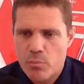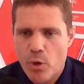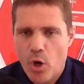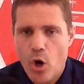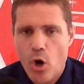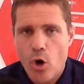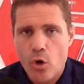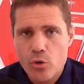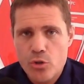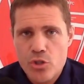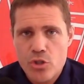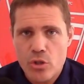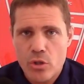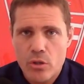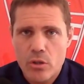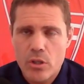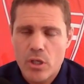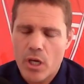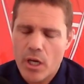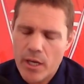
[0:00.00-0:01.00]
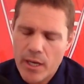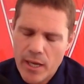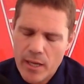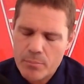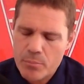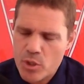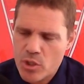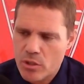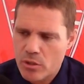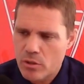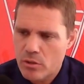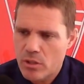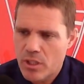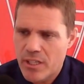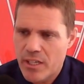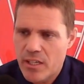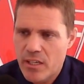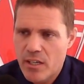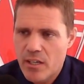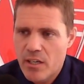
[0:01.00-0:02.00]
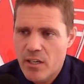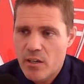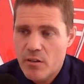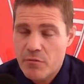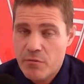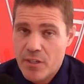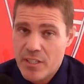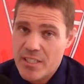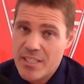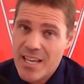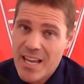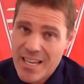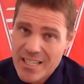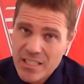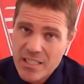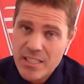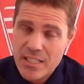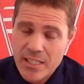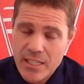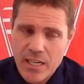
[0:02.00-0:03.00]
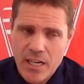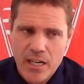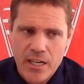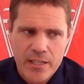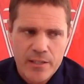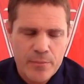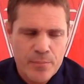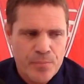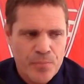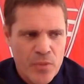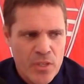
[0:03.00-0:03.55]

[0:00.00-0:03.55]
but also an absolutely fantastic guy.